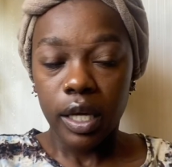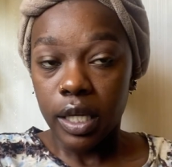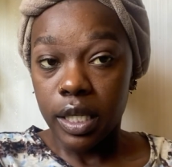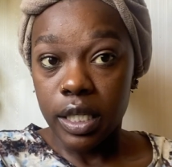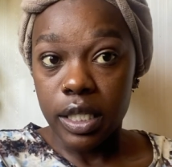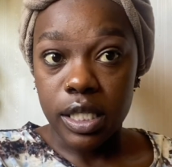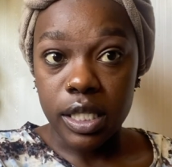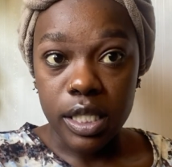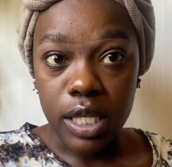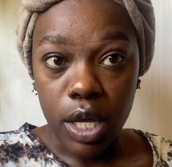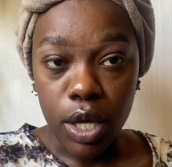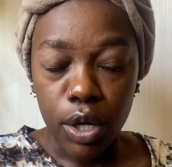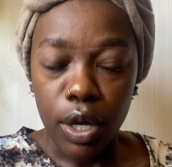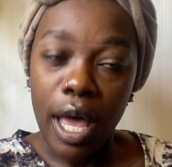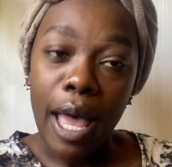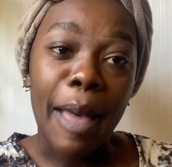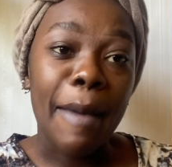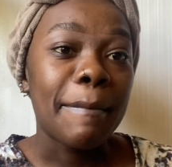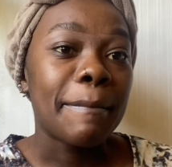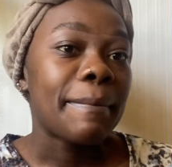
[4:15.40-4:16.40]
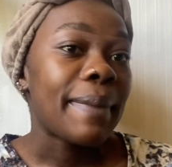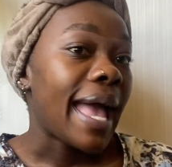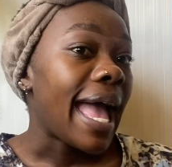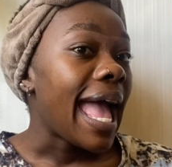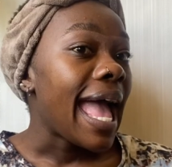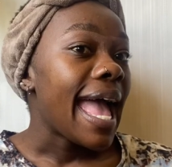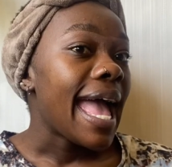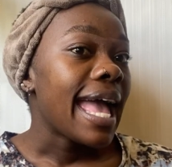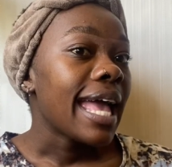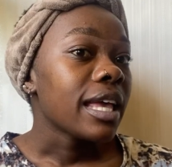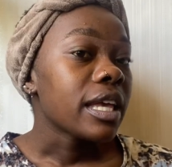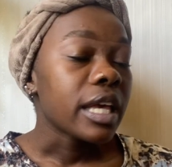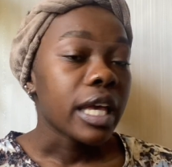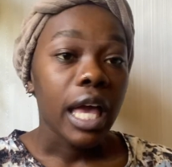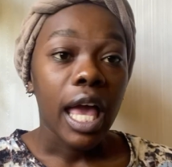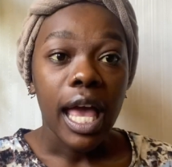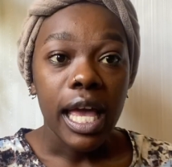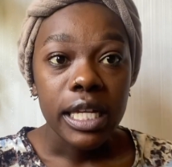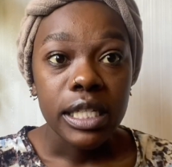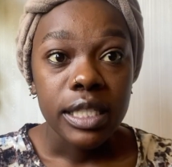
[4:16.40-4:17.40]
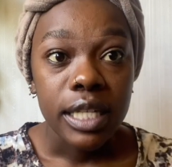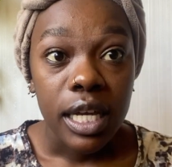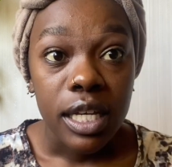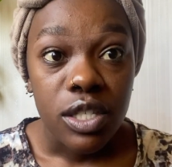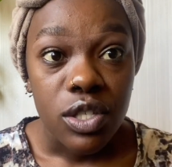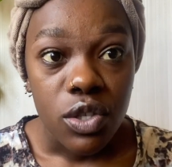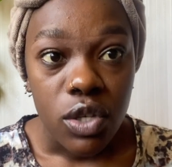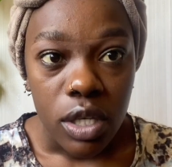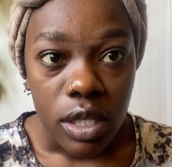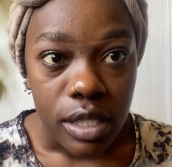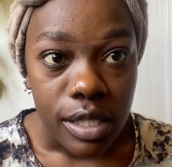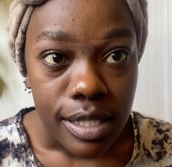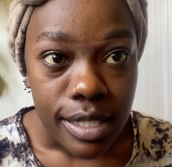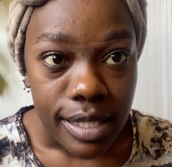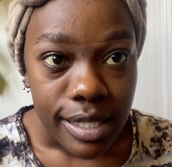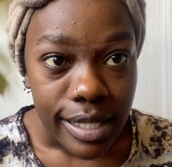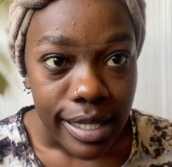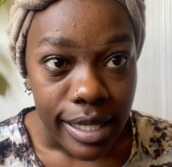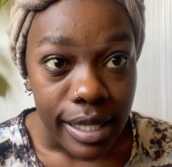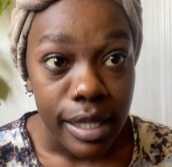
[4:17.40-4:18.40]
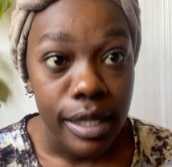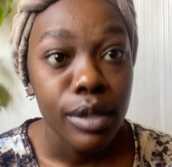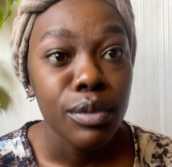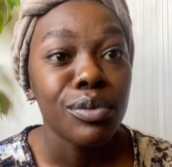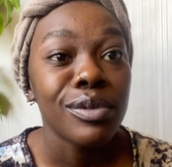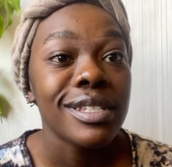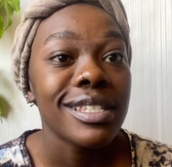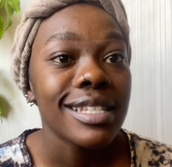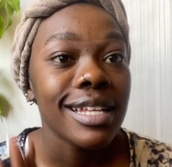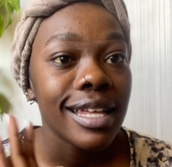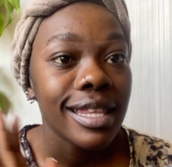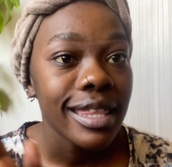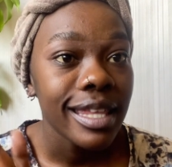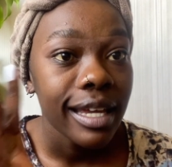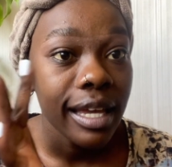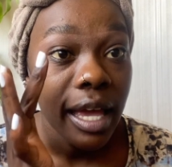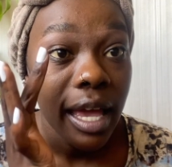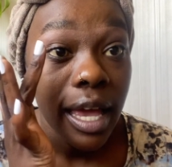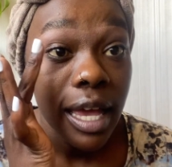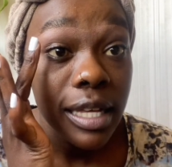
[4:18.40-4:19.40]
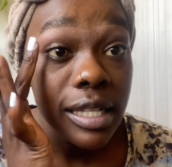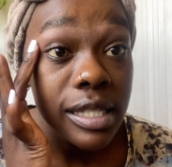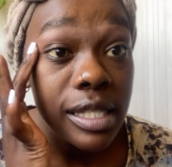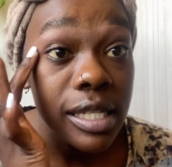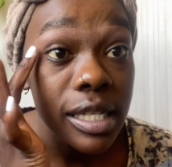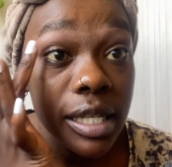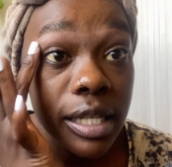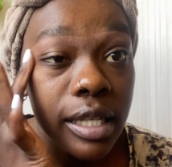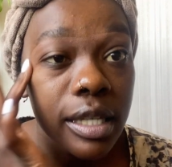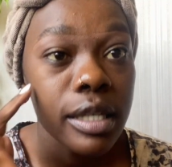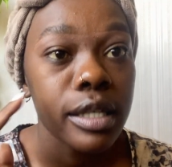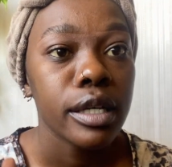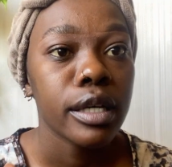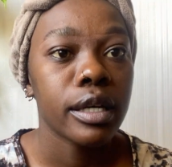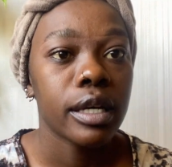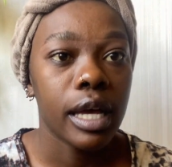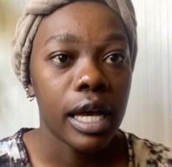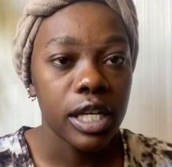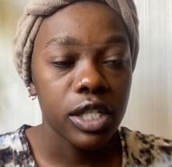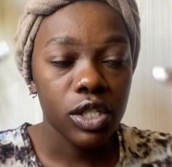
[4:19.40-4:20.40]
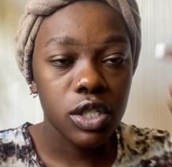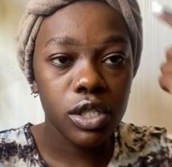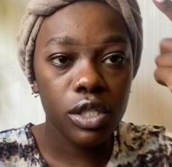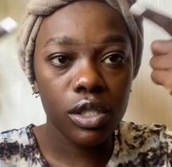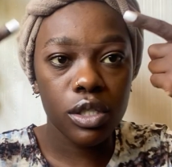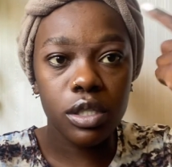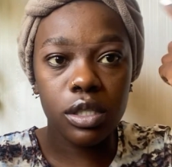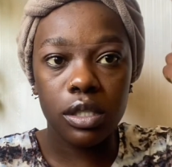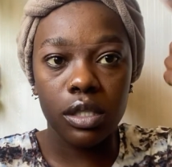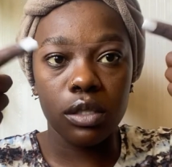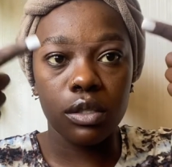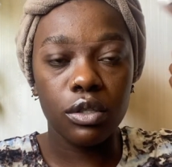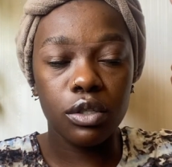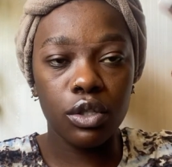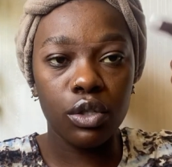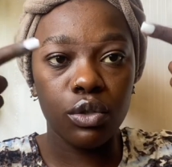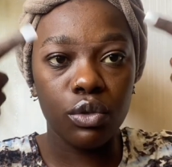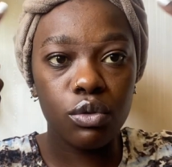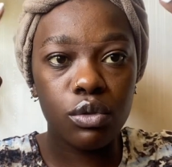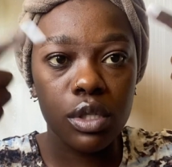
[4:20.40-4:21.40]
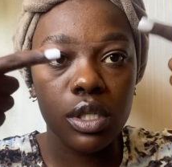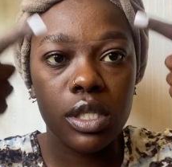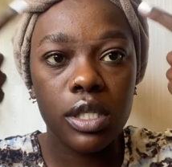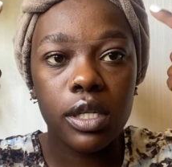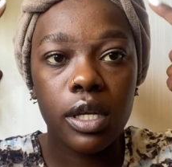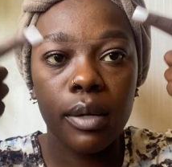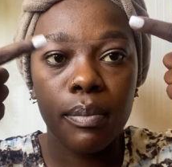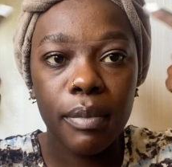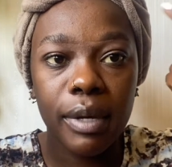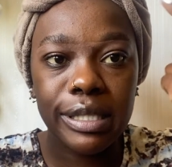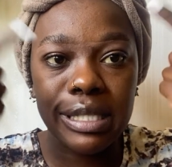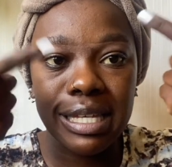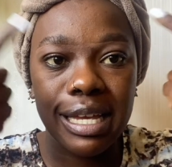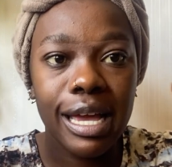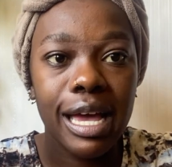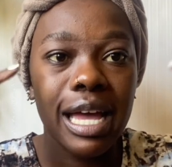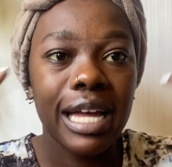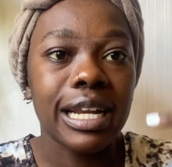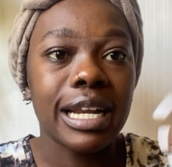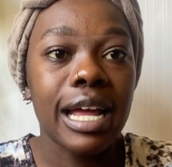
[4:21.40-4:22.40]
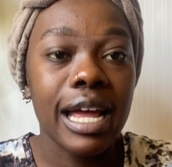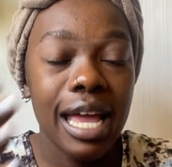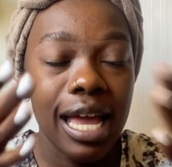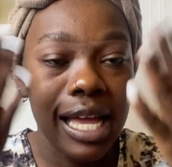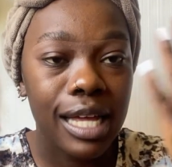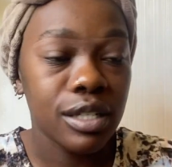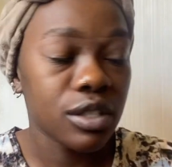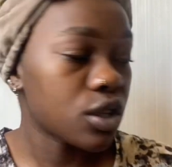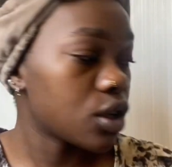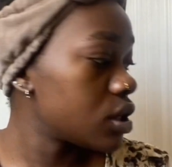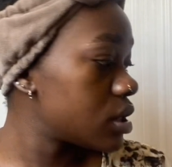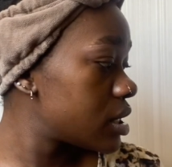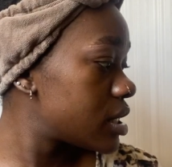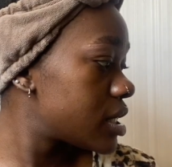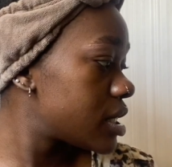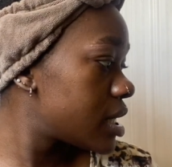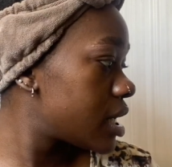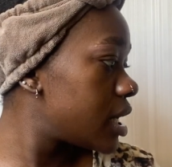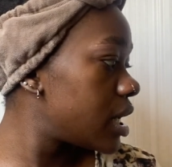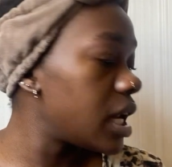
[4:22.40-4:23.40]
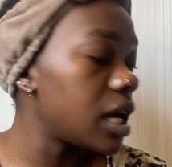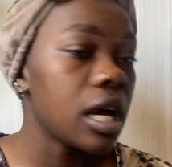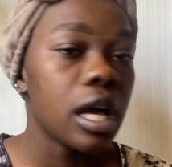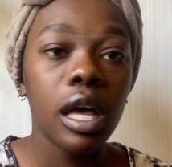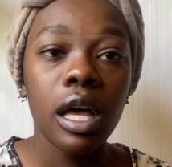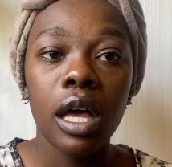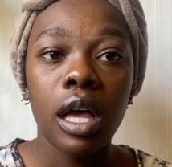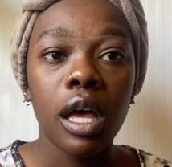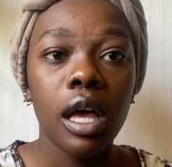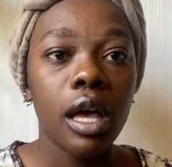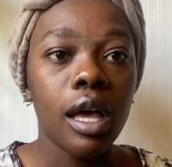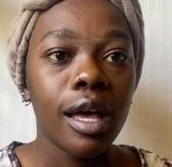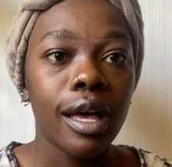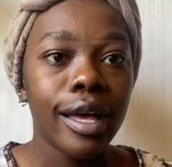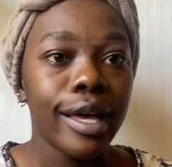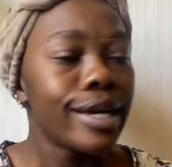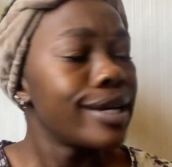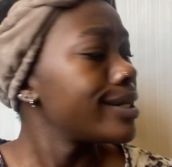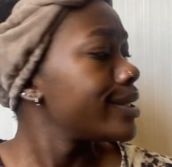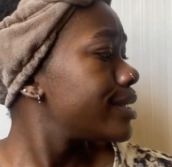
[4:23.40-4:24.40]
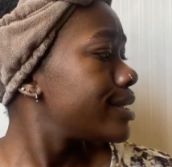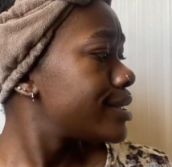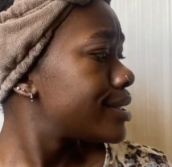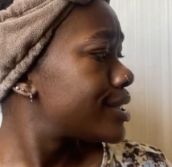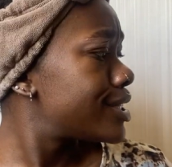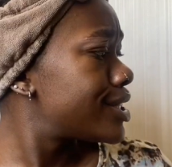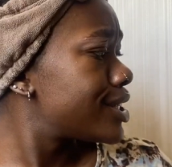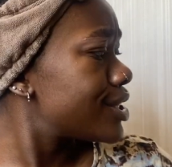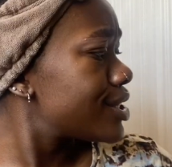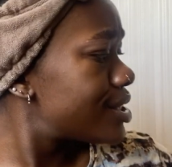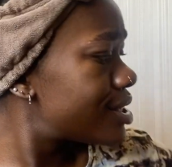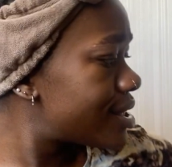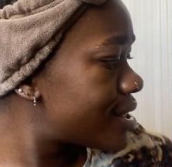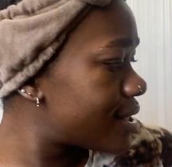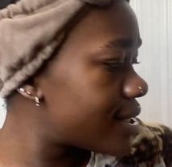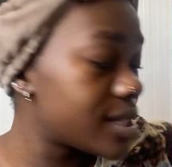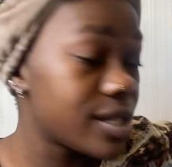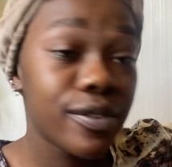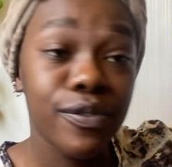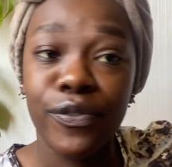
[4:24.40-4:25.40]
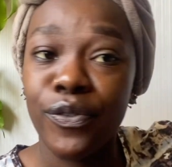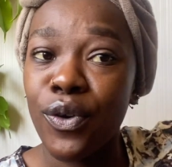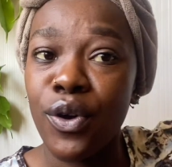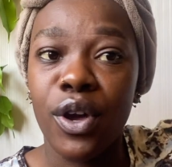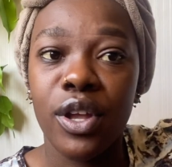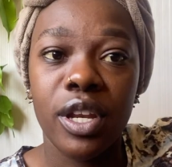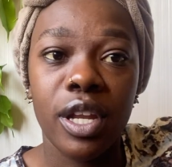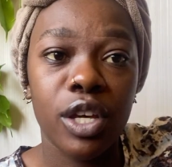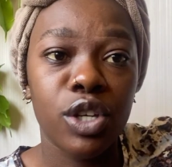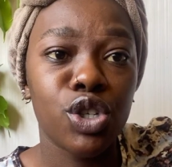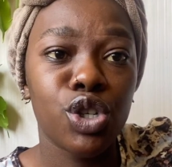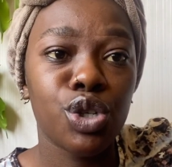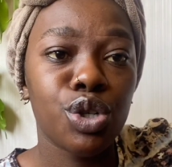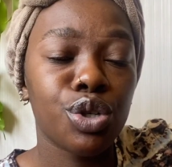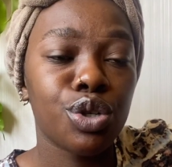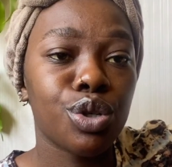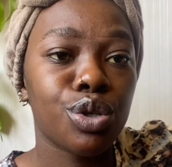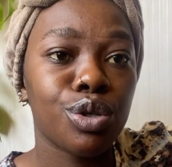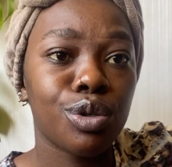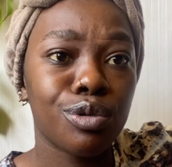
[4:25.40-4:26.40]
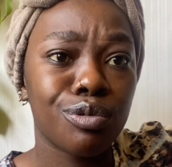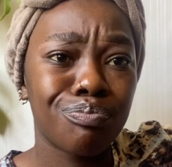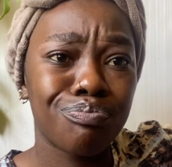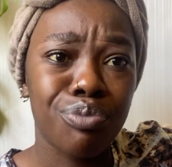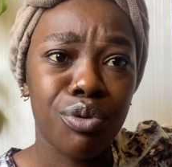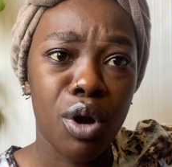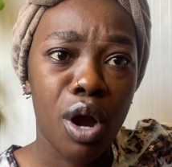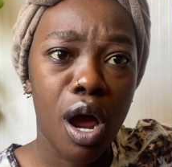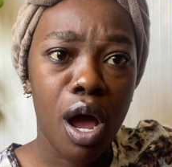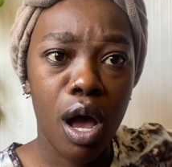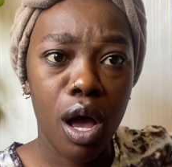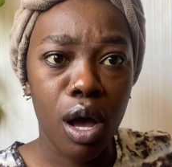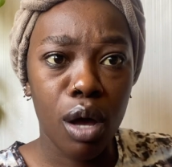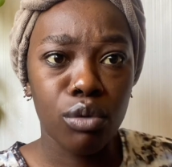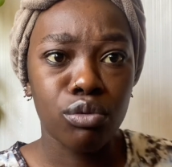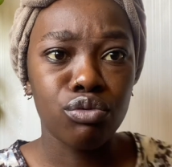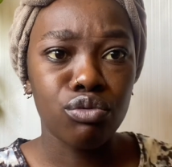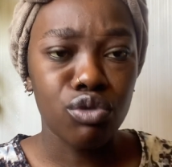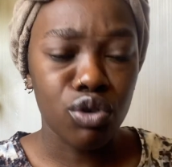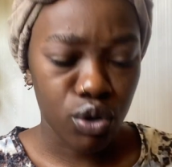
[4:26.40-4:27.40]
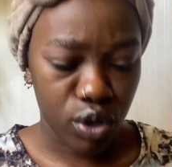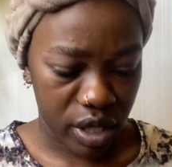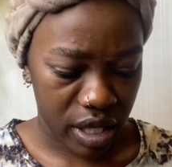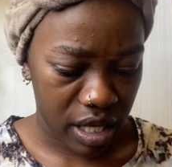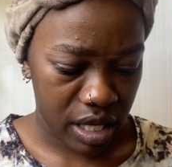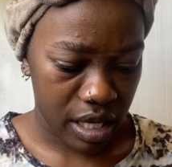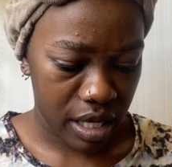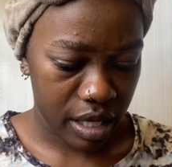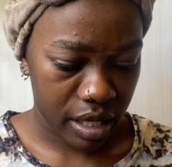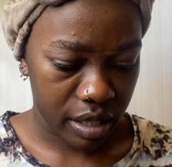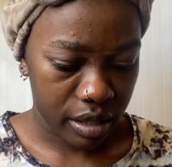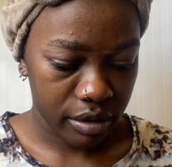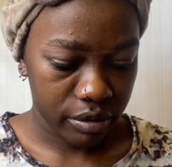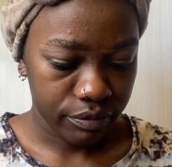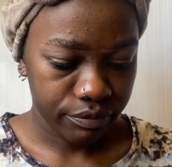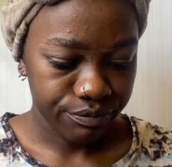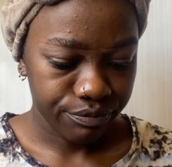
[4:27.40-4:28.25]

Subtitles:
So I'm back, and as you can see, it was nothing hectic. I just used mascara and concealer just for a natural brow looking,